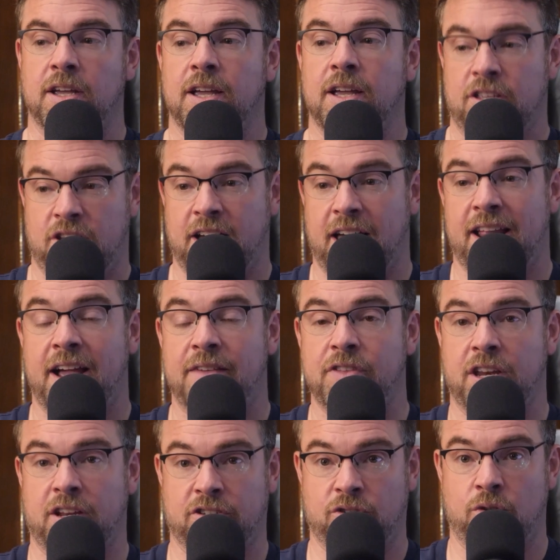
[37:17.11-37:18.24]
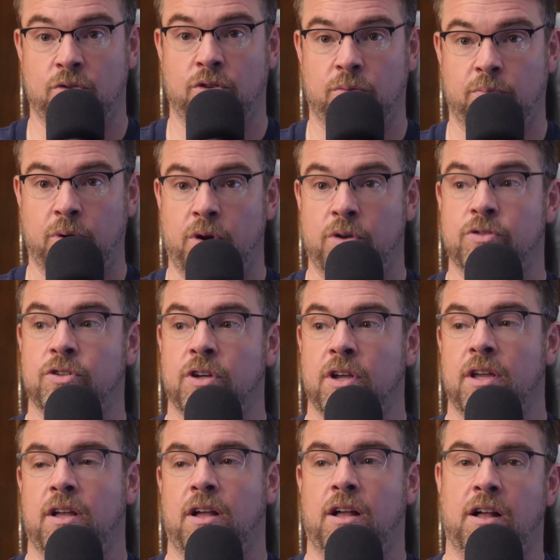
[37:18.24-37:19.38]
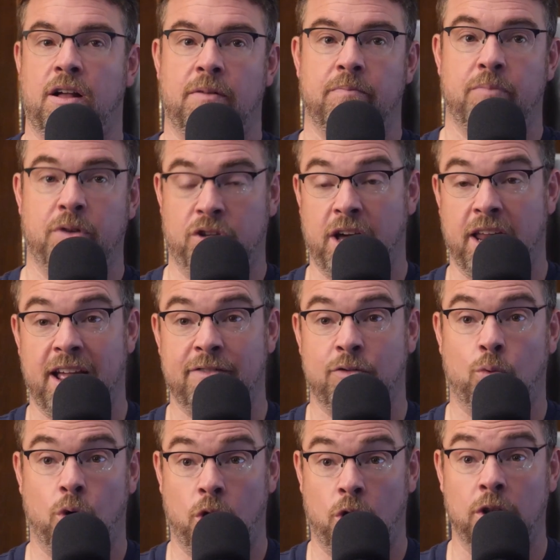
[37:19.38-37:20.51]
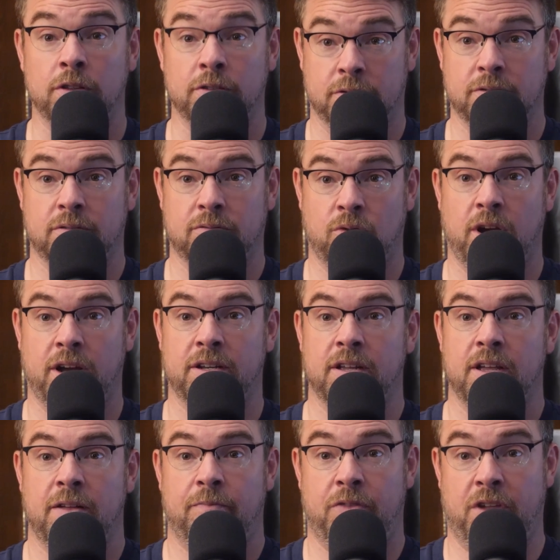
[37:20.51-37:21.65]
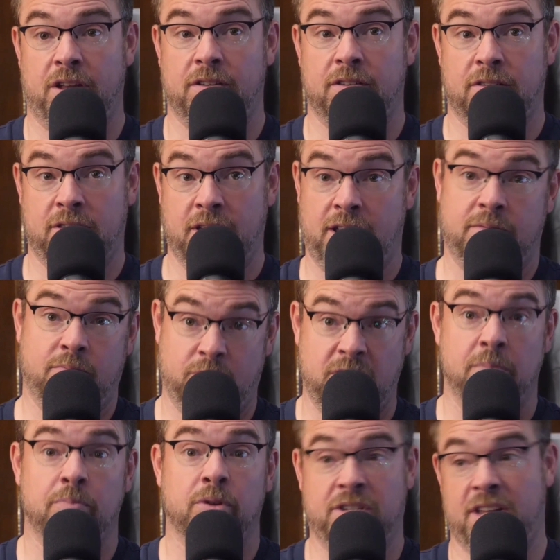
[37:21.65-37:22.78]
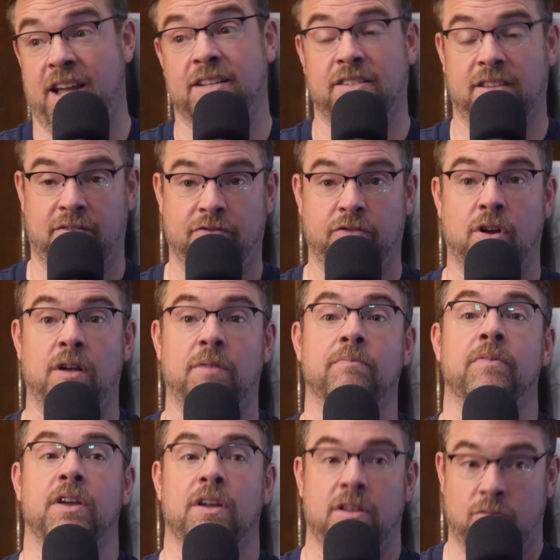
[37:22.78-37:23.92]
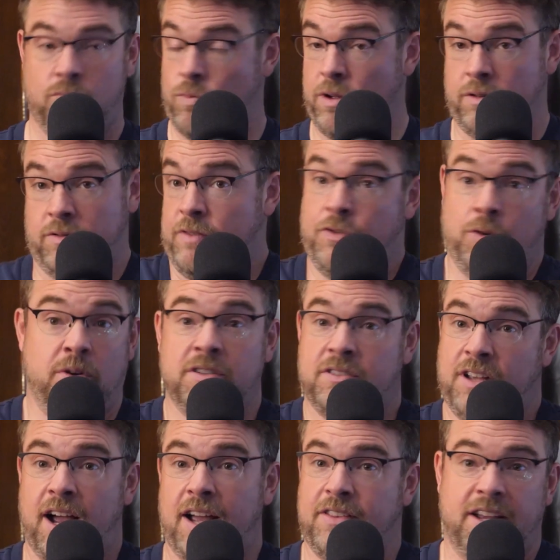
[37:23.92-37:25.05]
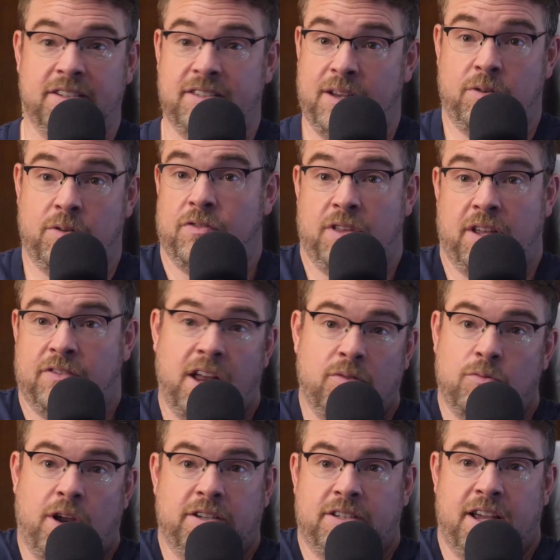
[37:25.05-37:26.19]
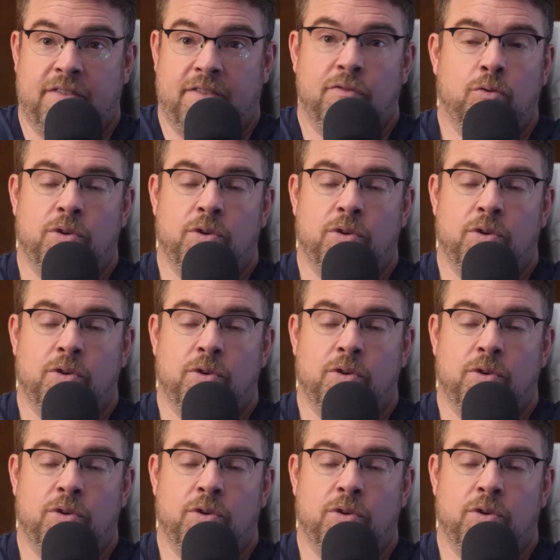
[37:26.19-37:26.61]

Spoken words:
You got to have that external approach, but you got to have a wall, right? That then protects it from. If they're inside, they can say whatever. They've got a right to have the voice.